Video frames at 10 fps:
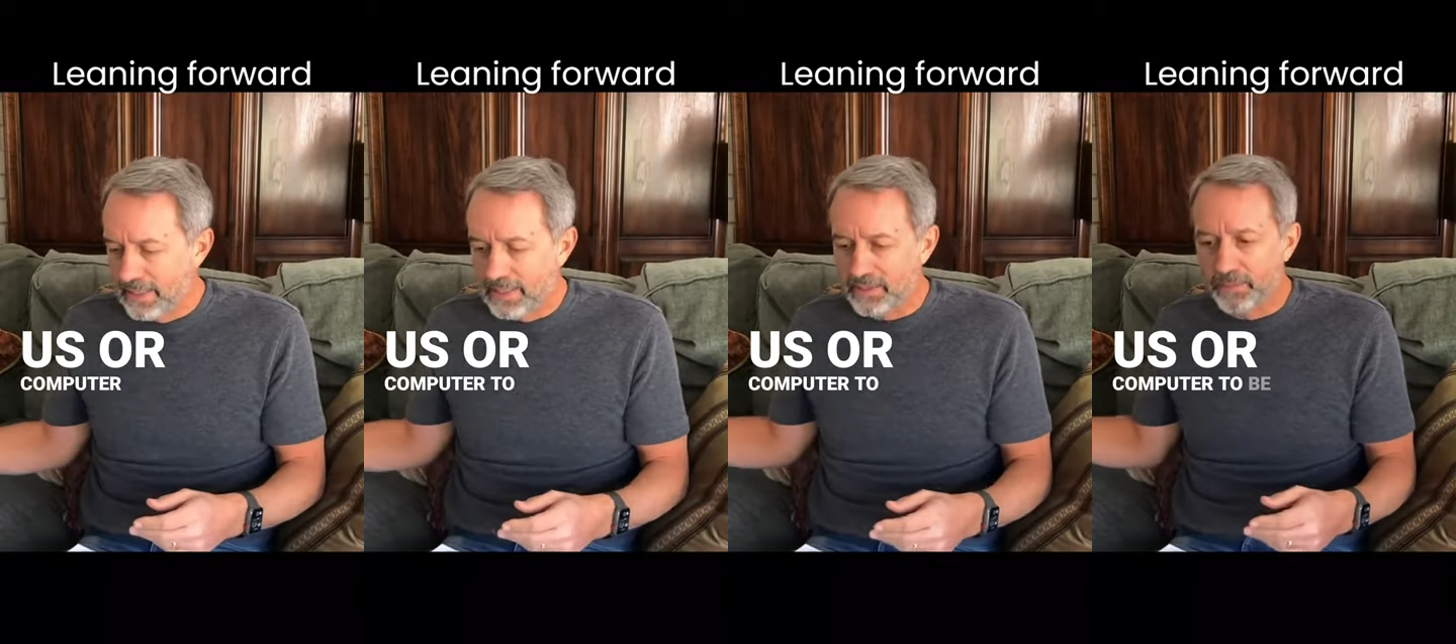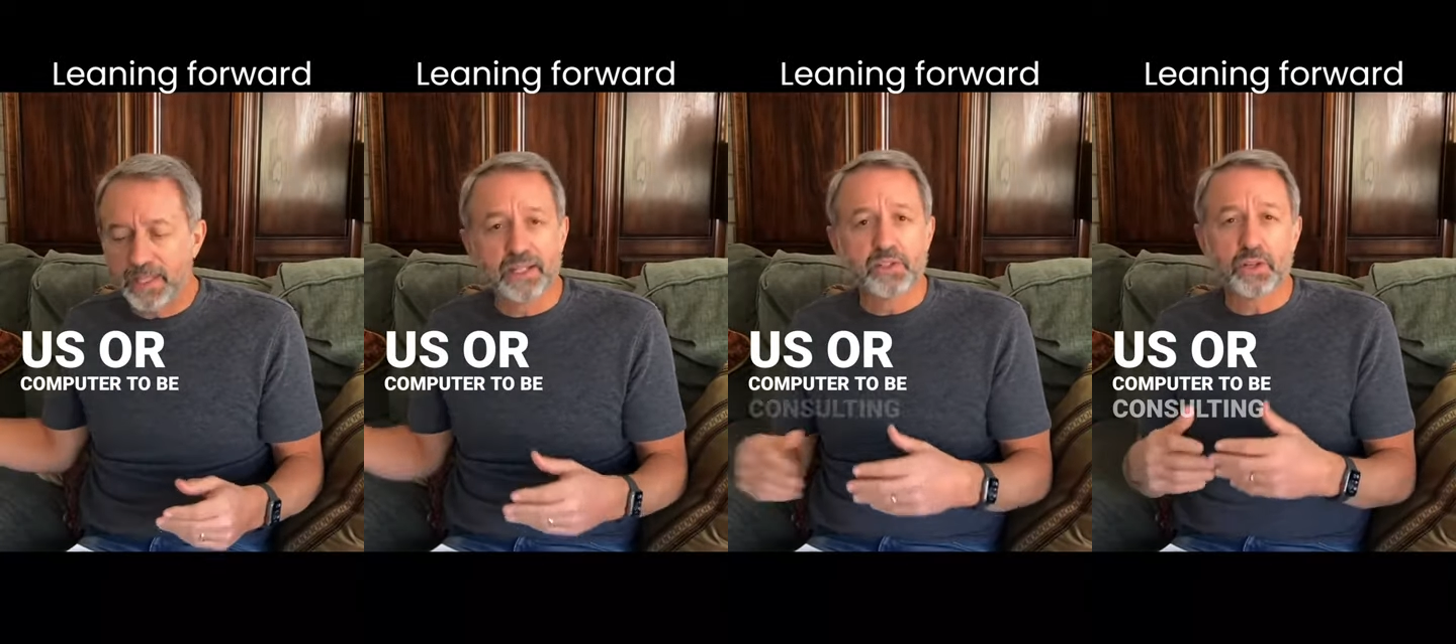uh, to
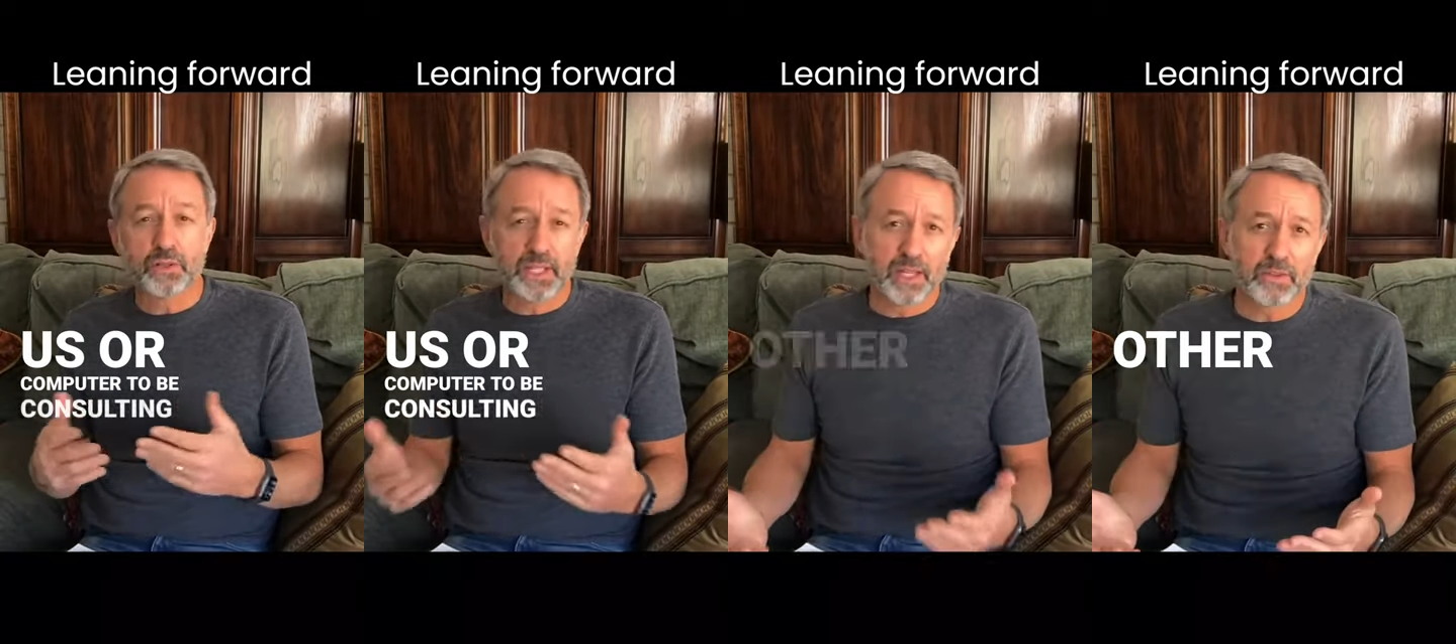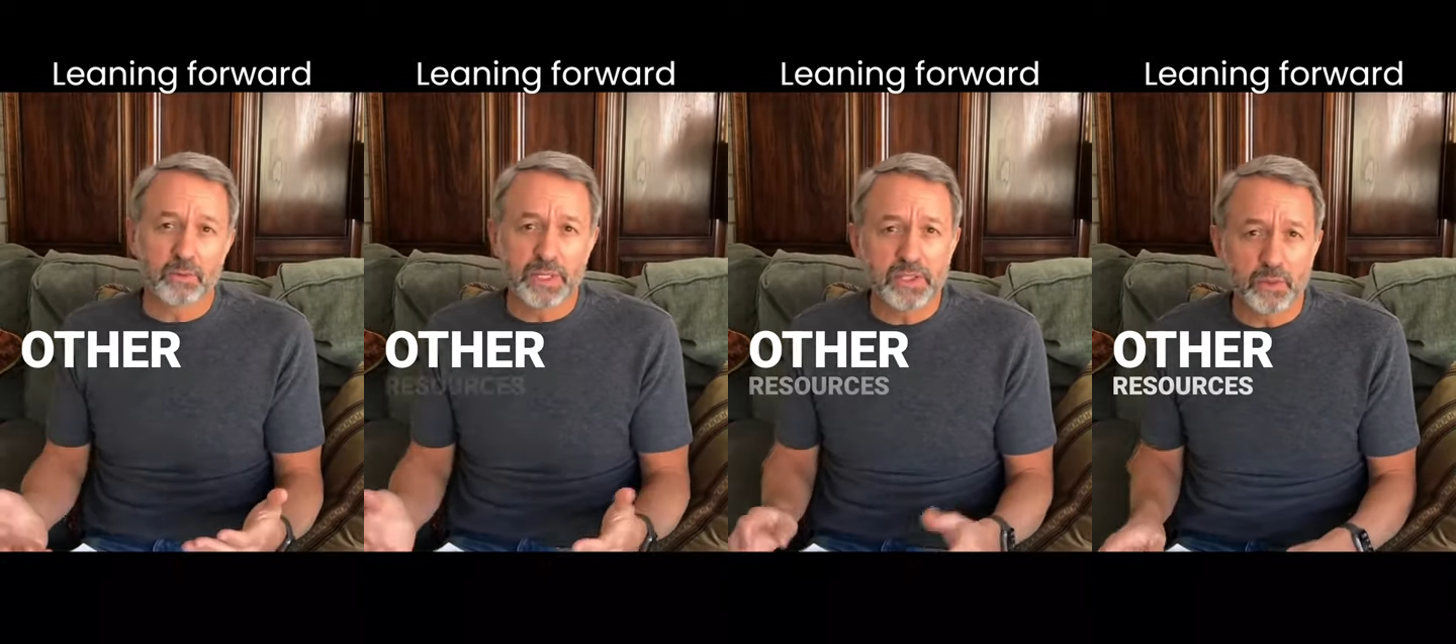be consulting
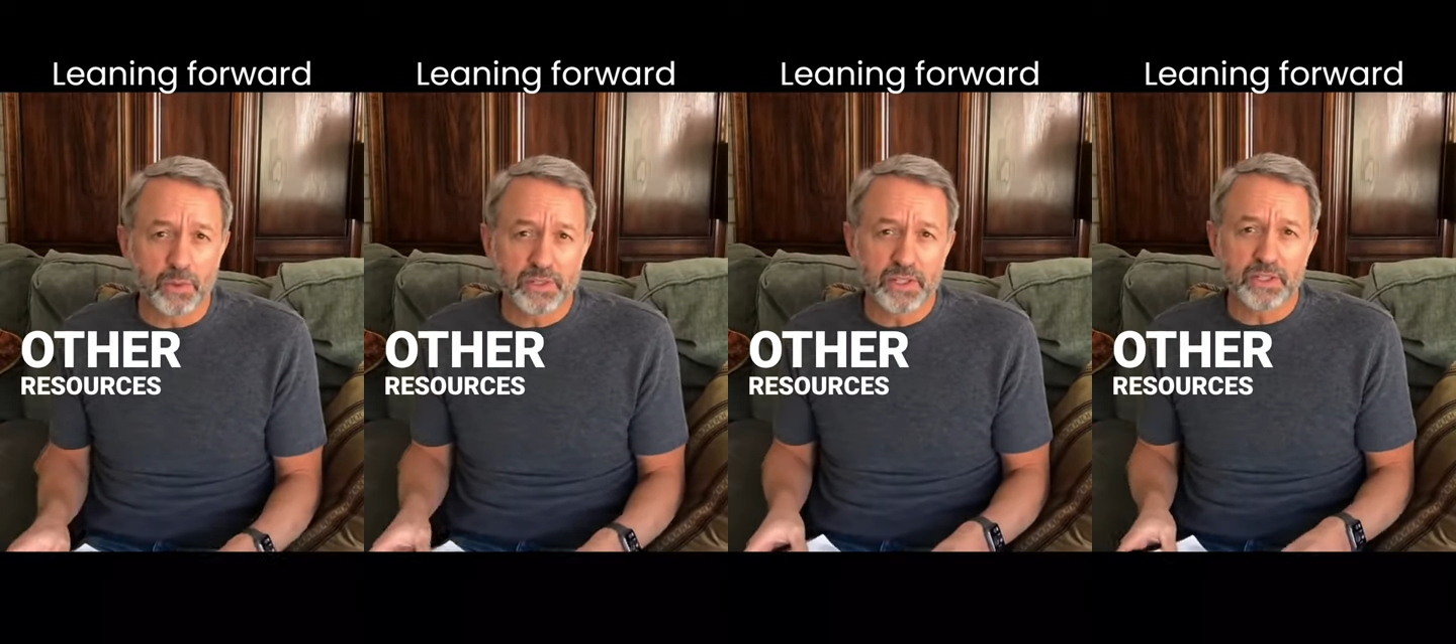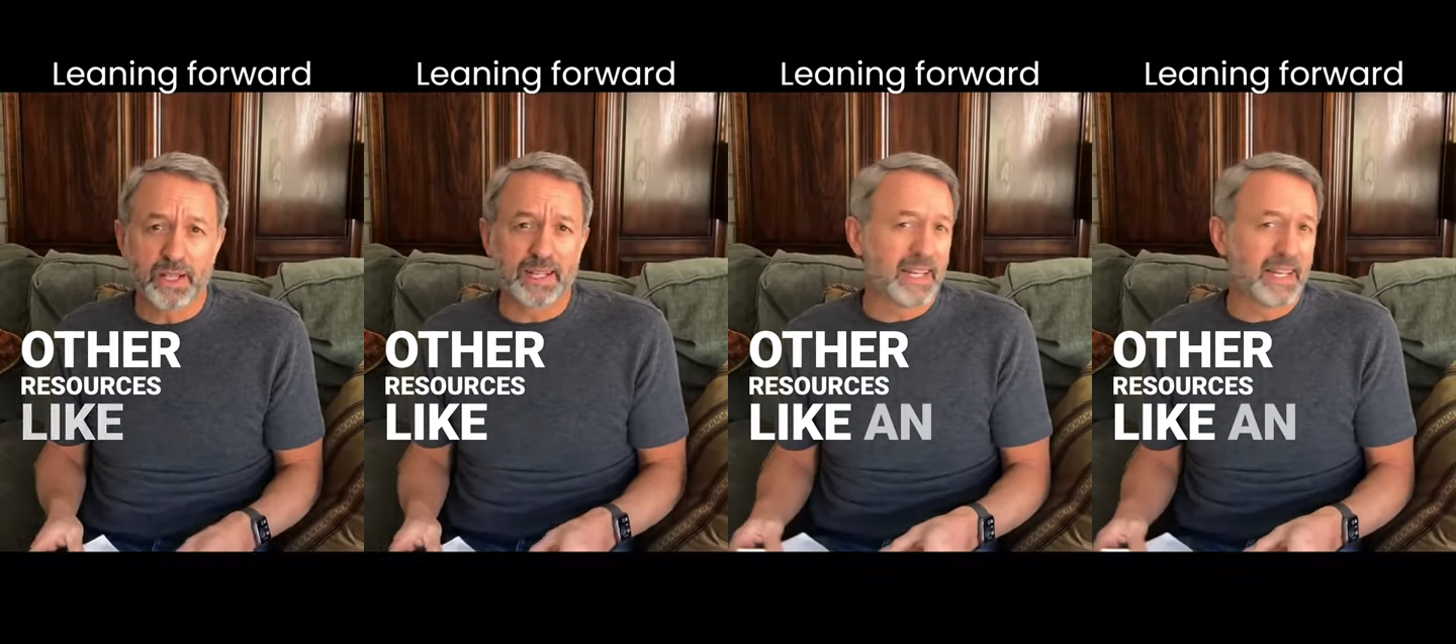other resources